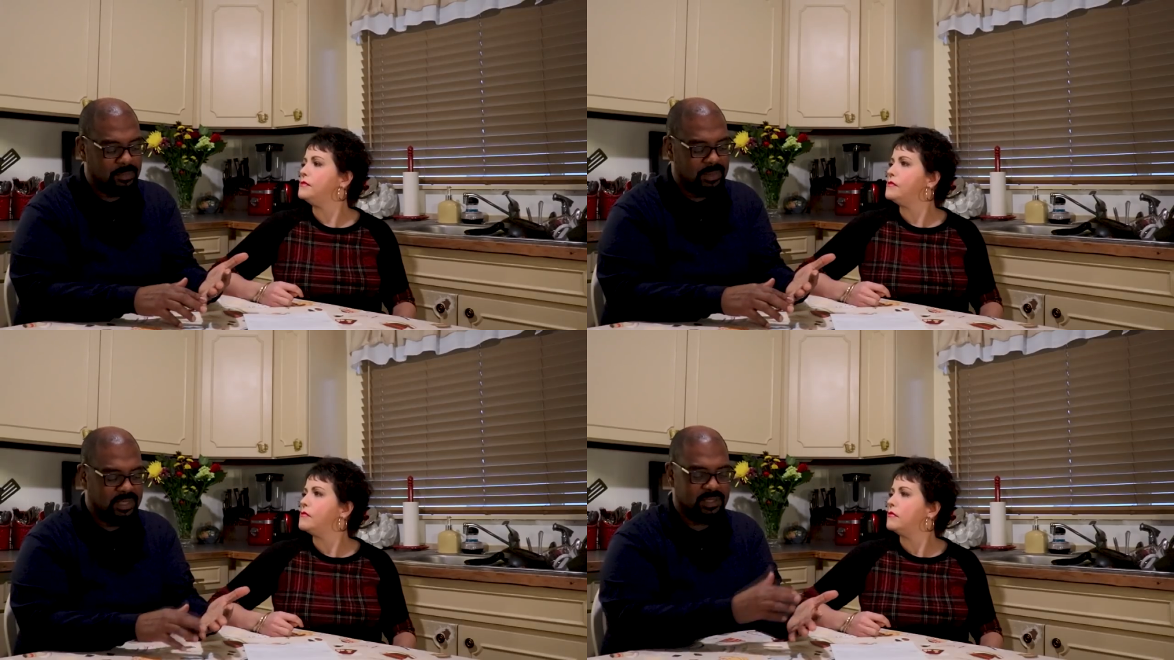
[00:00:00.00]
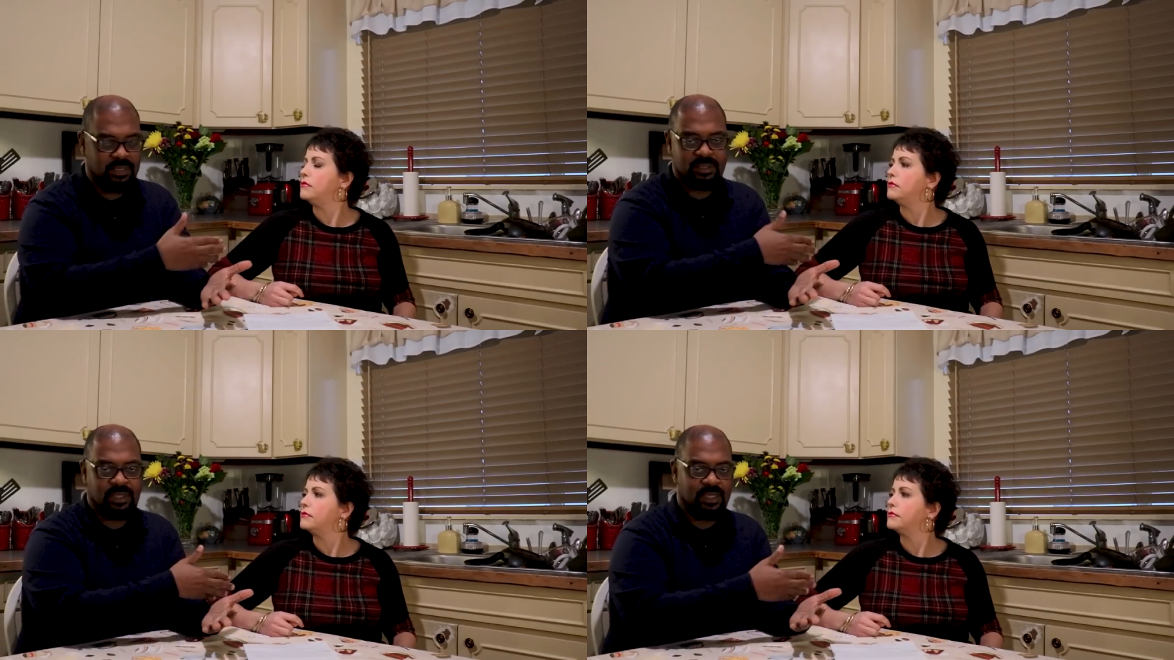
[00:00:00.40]
Speaker 1: like
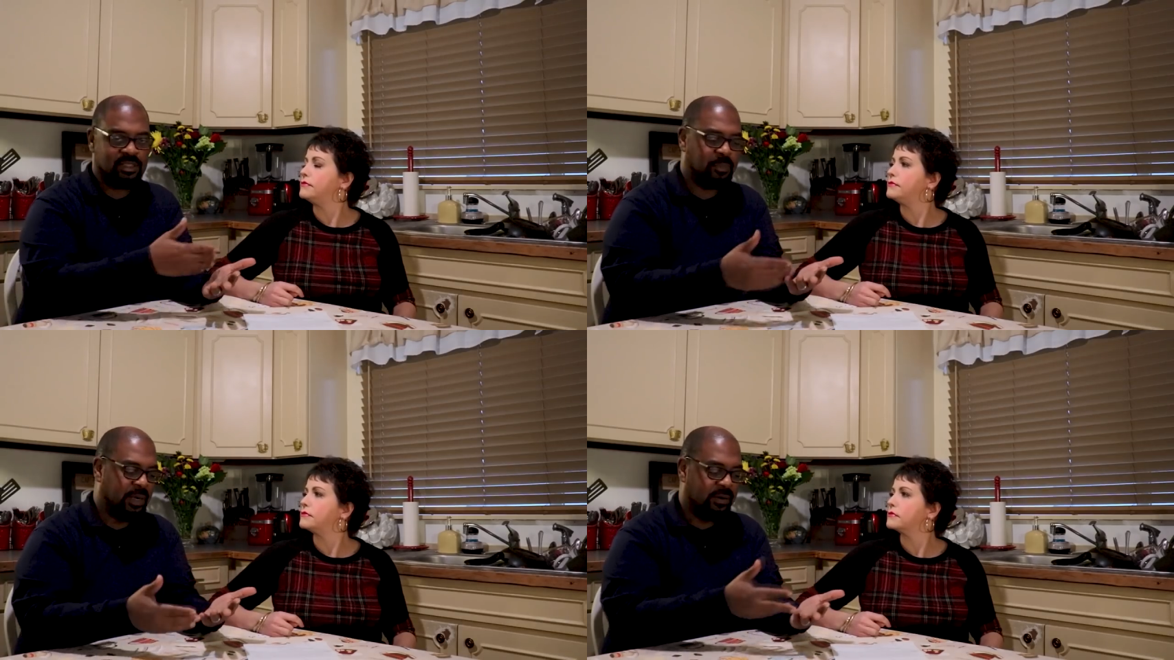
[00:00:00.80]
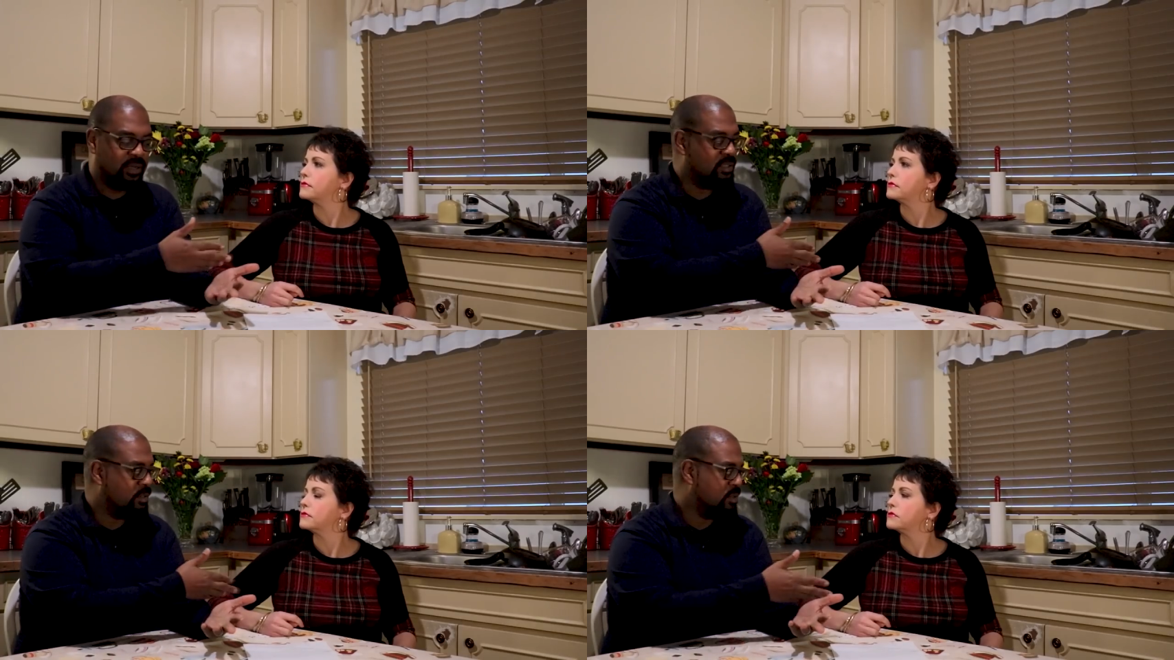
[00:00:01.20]
Sarah said,
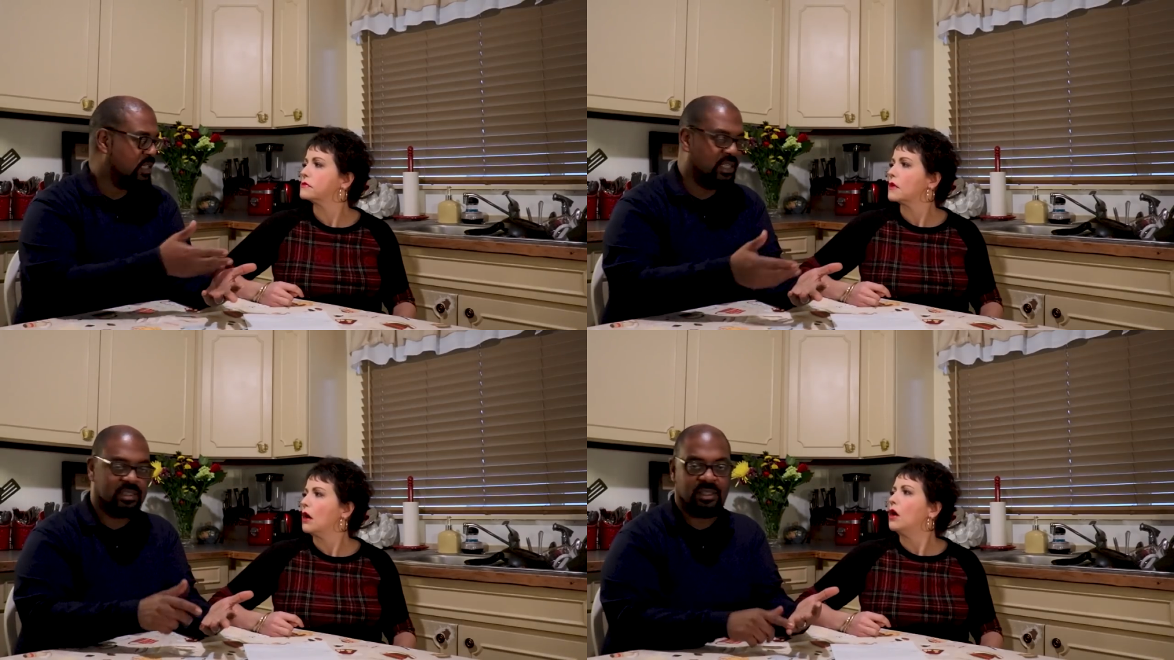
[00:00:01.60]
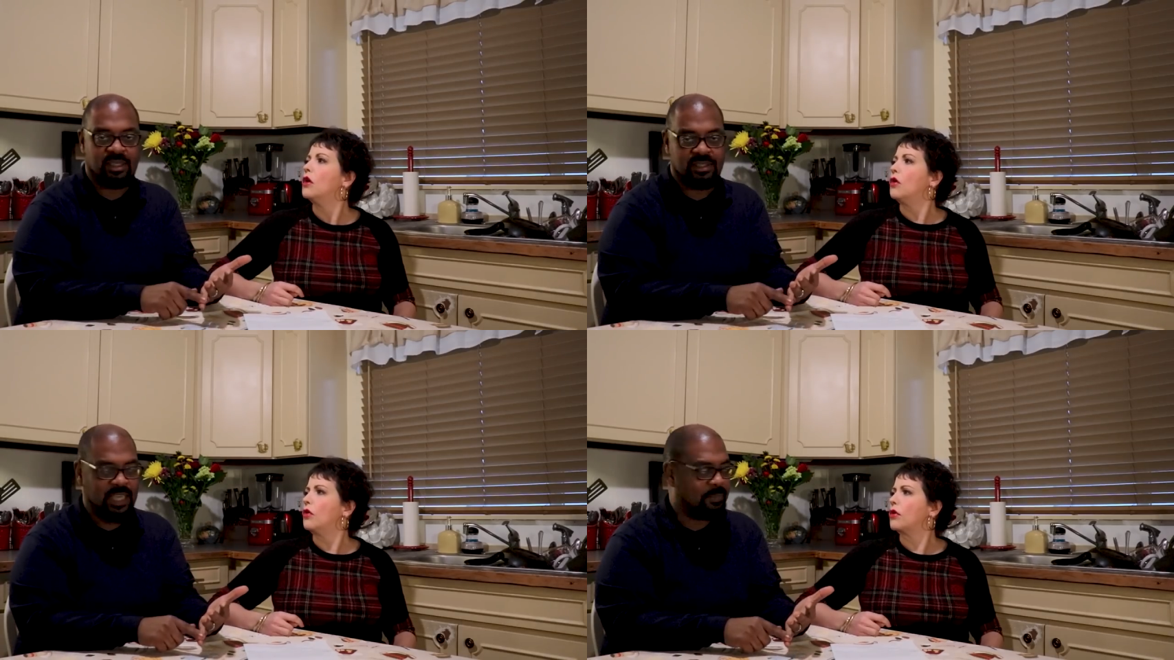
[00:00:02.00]
asparagus, use that as an example.